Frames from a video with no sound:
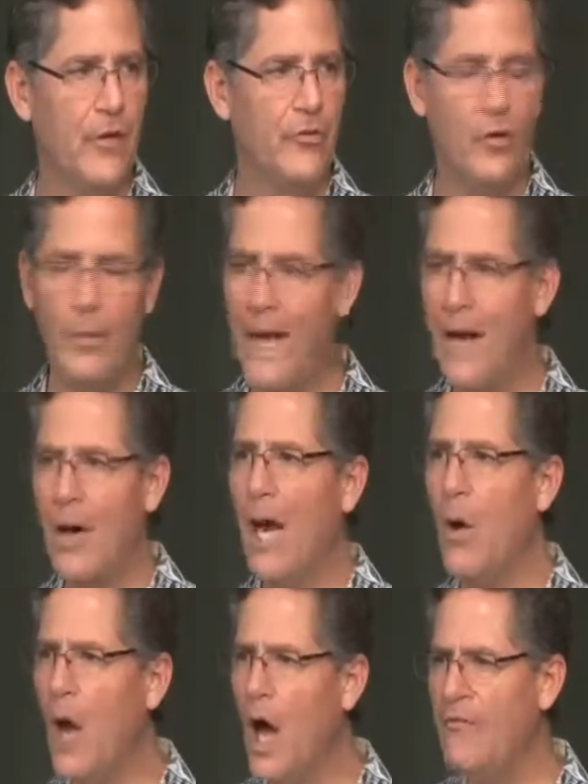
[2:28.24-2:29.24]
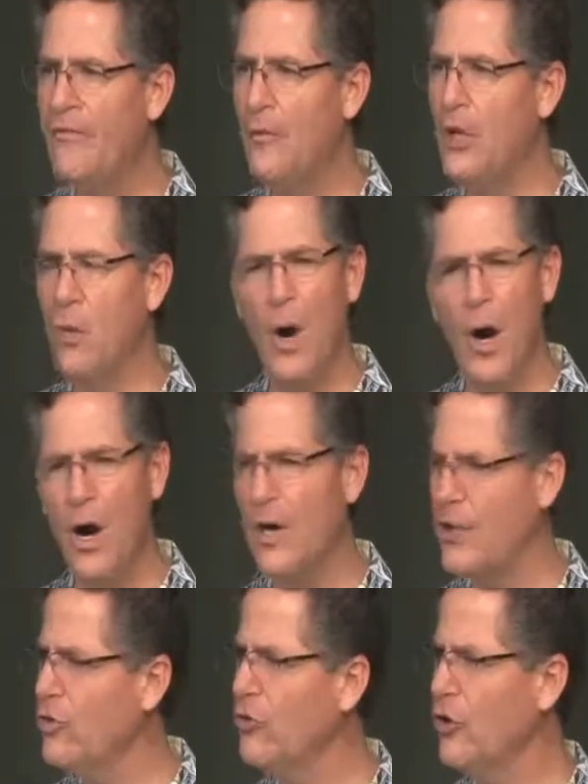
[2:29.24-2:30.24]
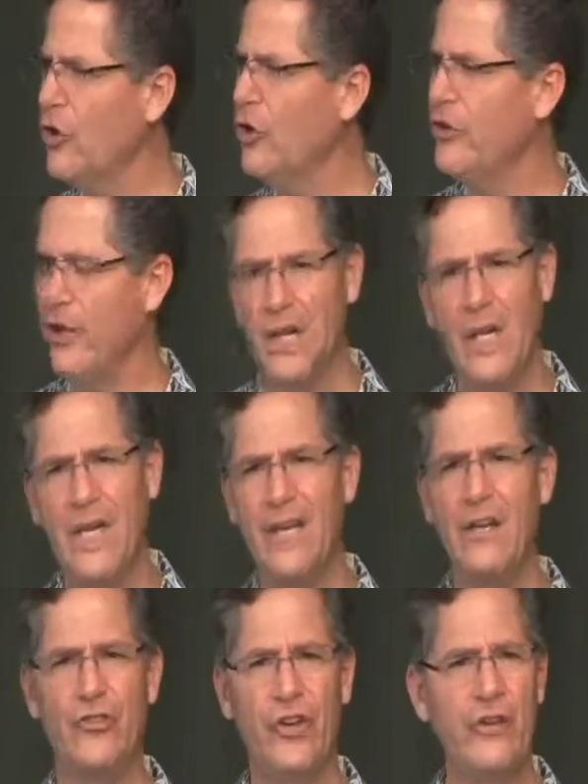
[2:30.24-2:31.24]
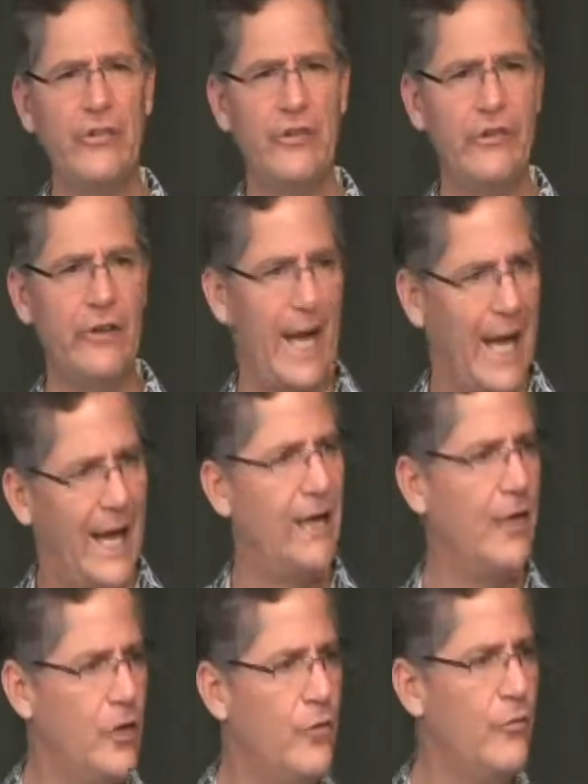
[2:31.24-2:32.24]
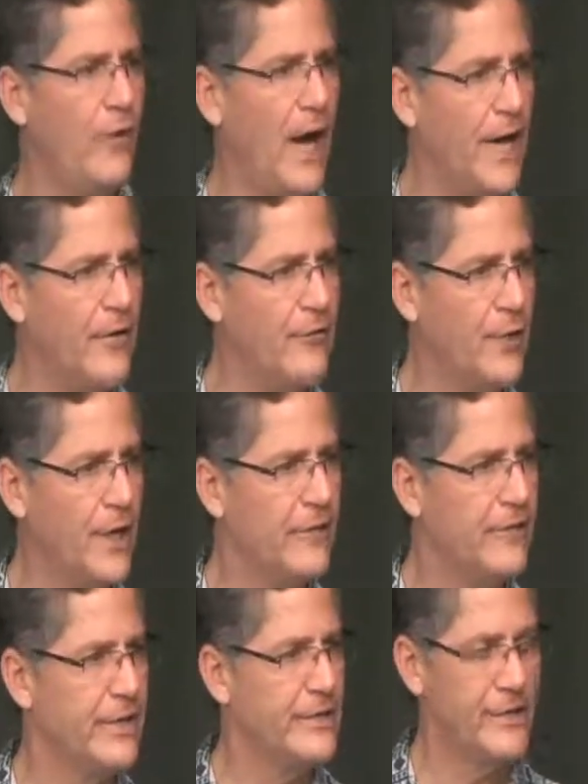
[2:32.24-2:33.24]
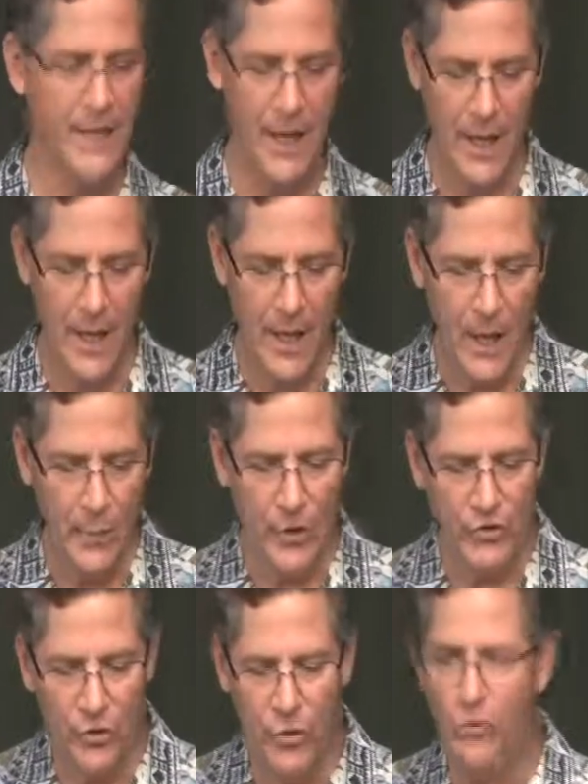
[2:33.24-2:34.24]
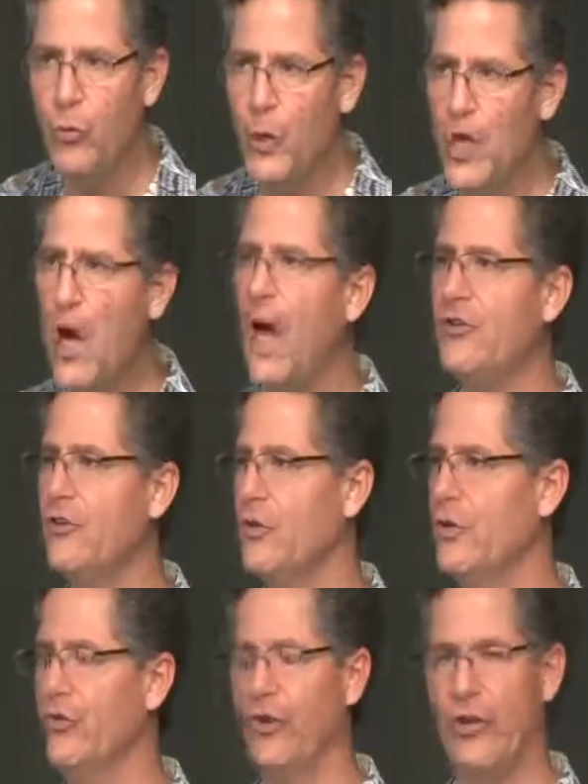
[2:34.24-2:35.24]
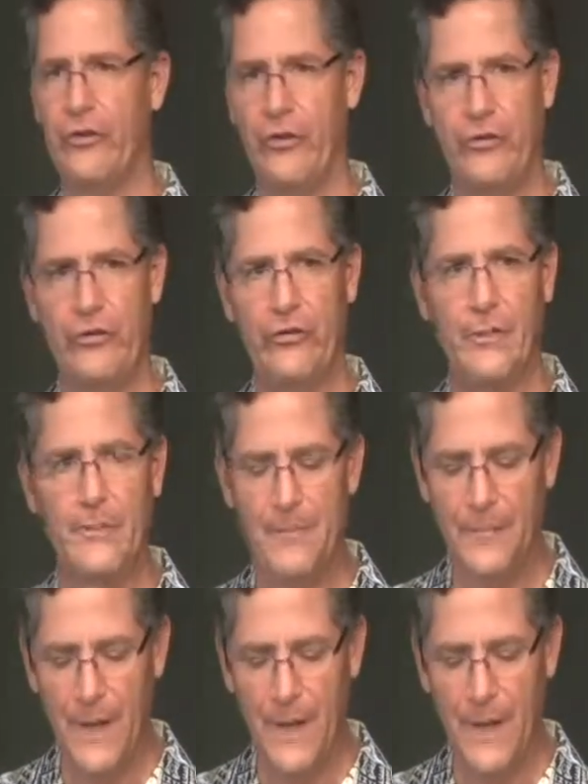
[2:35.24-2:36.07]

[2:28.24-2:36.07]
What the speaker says: So no matter how awful you are, you turn to cling to Jesus and you find forgiveness. But Judas would not turn to Jesus.